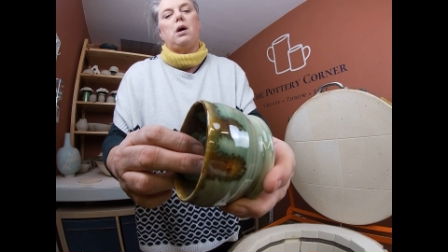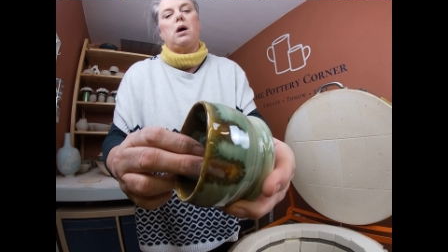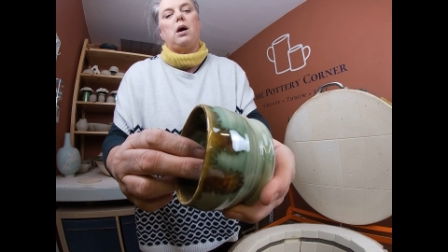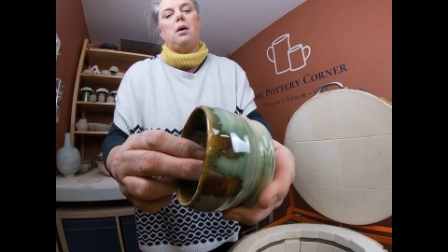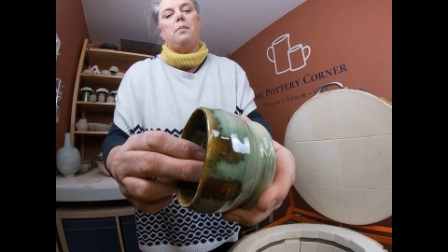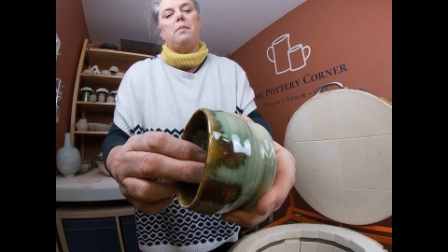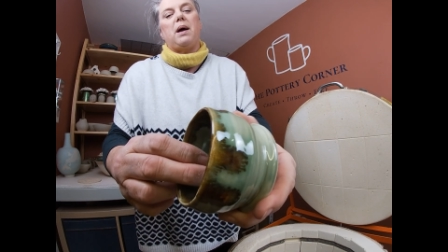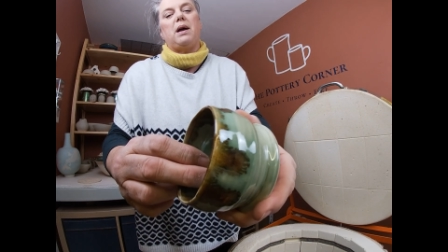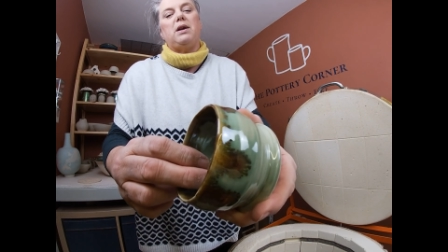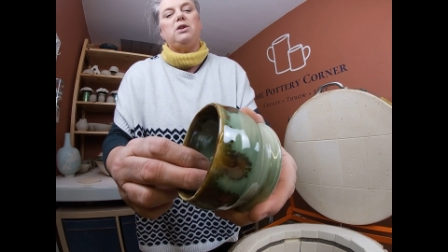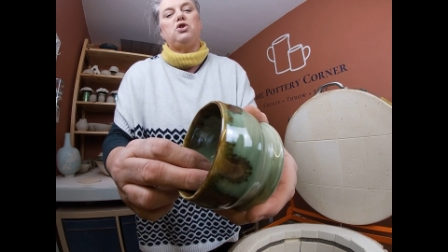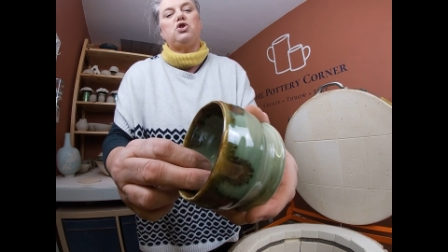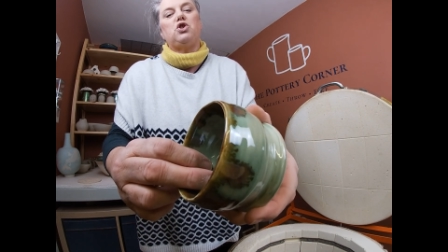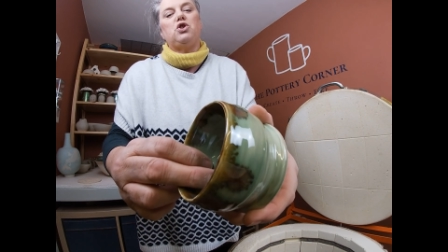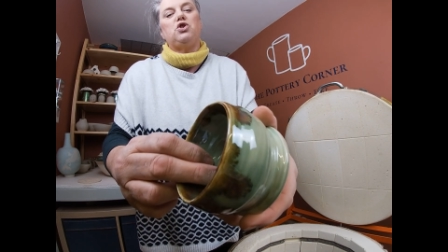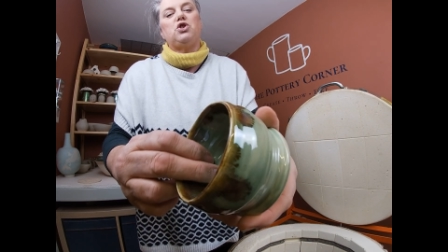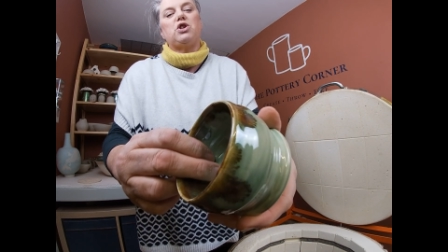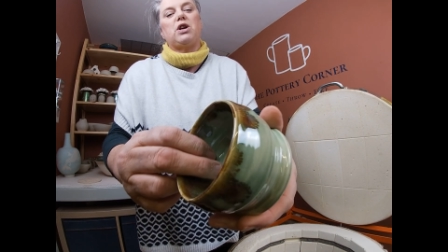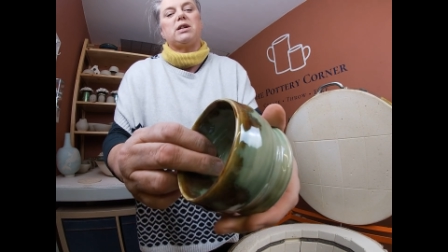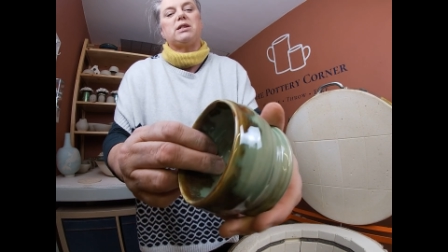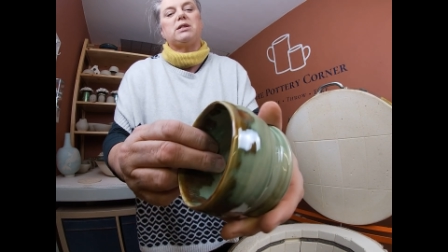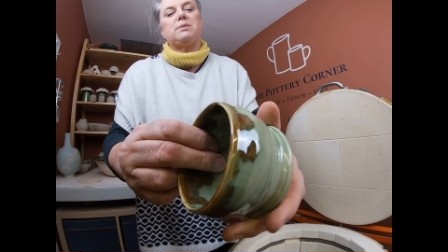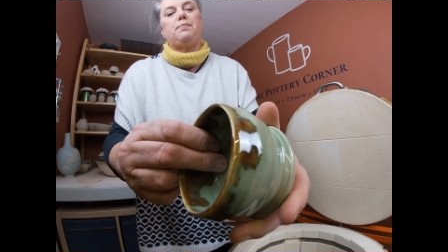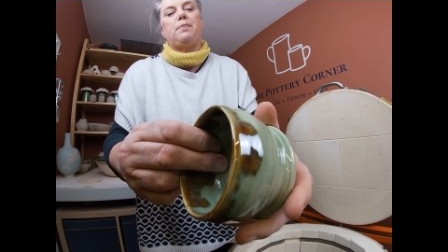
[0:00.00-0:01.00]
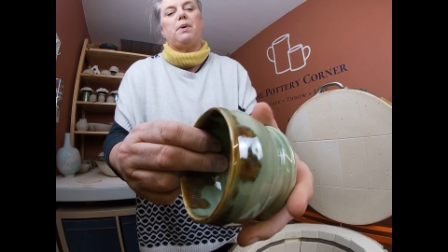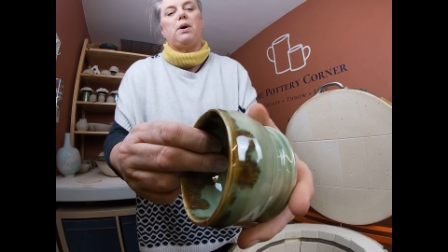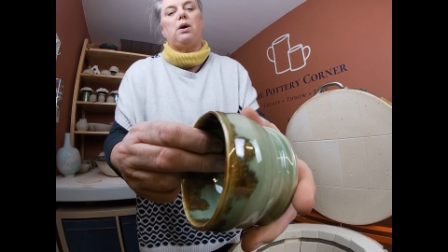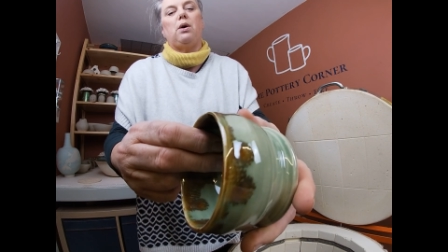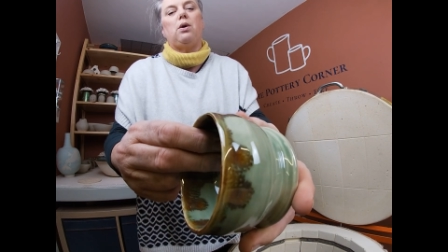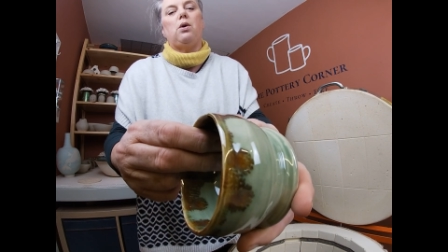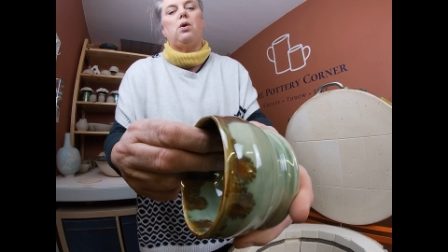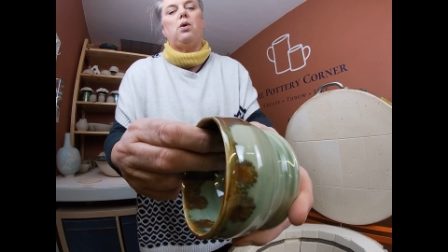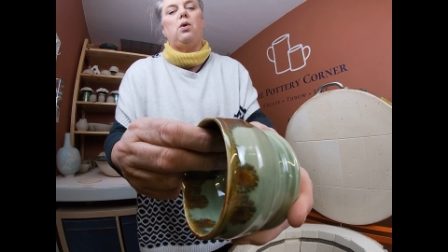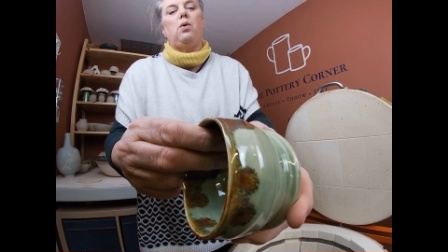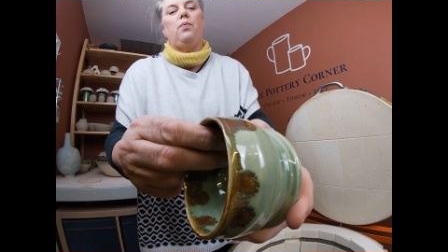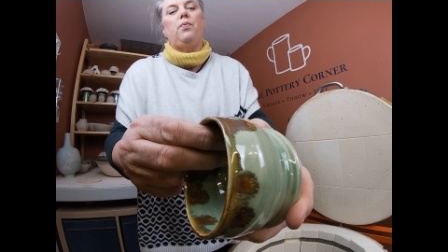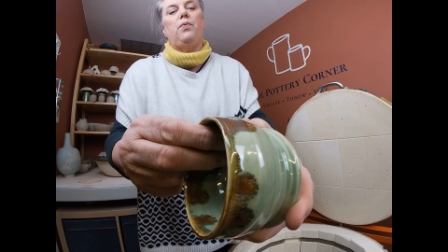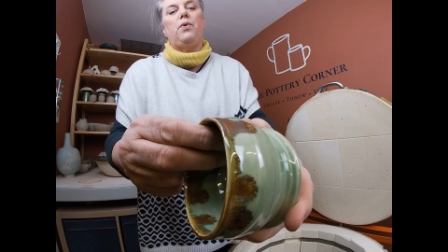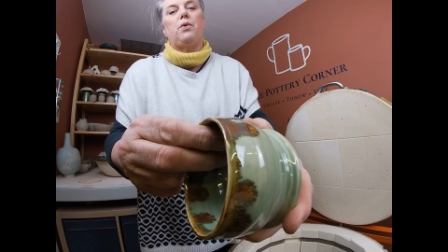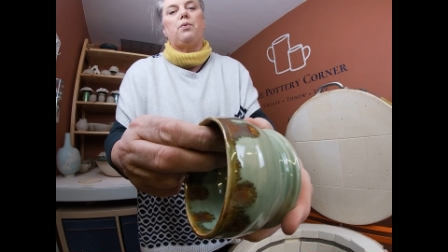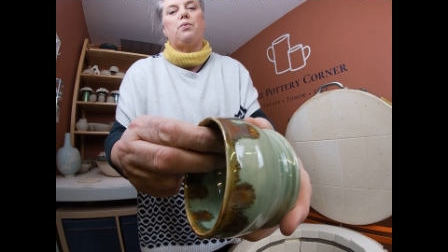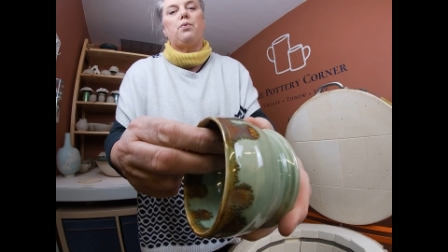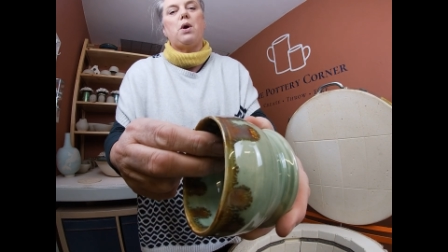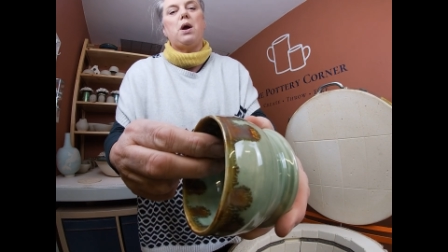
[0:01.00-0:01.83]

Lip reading: Ancient Jasper on the